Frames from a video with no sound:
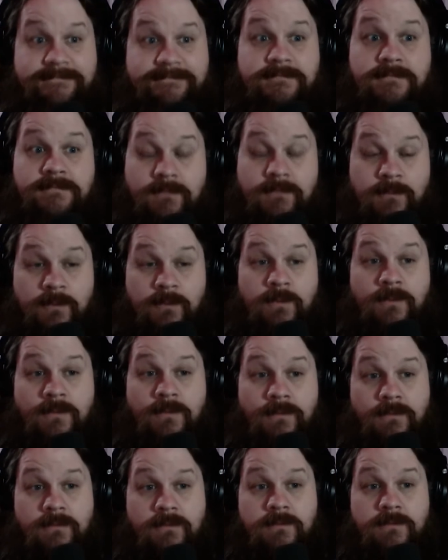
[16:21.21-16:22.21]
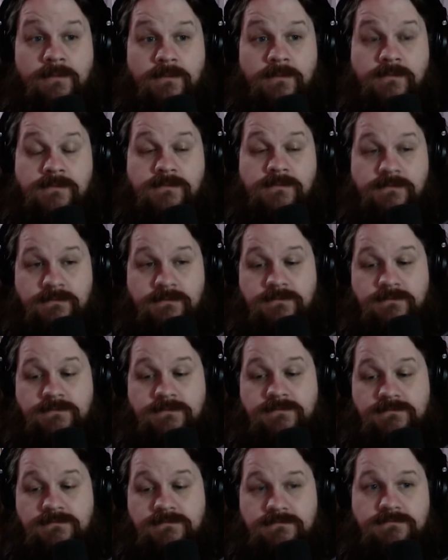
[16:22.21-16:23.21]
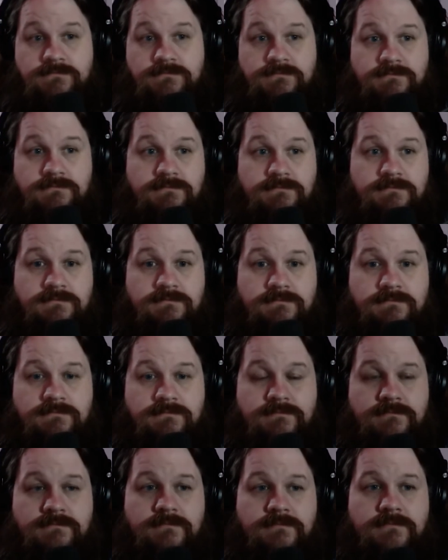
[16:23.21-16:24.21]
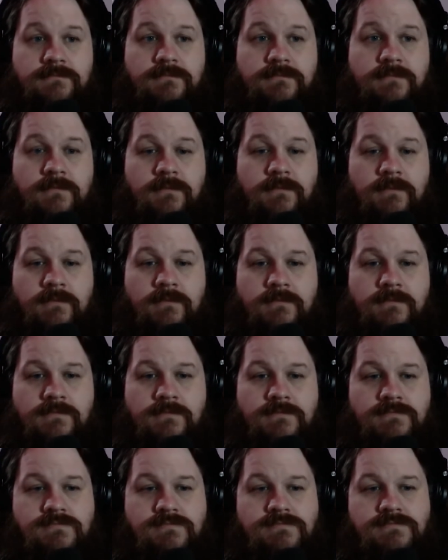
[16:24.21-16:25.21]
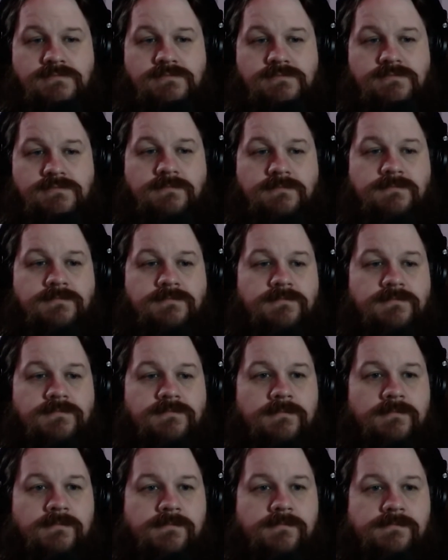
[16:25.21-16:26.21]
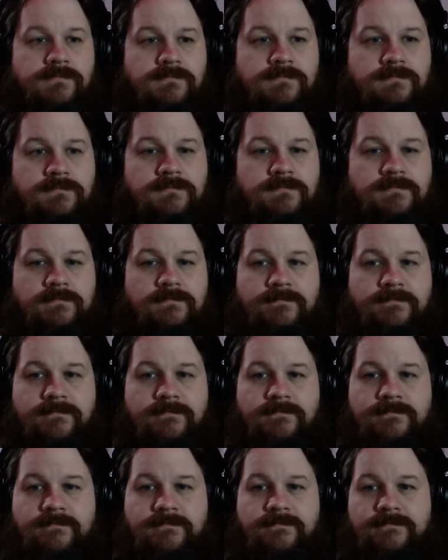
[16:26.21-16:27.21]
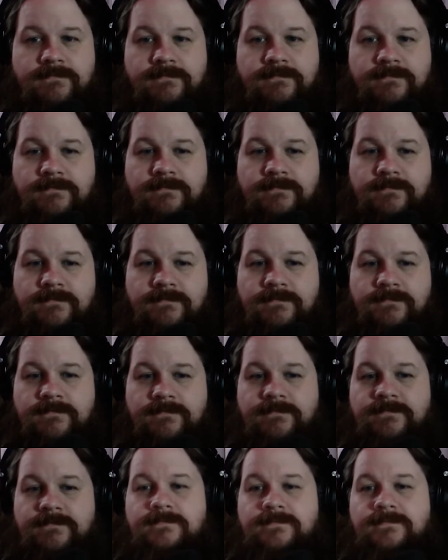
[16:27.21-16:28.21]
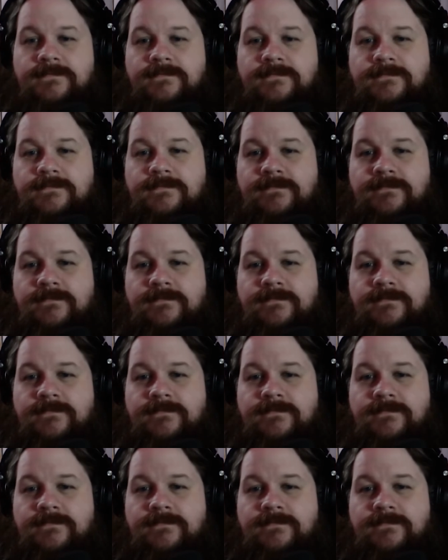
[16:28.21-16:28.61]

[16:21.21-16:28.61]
This person isn't speaking.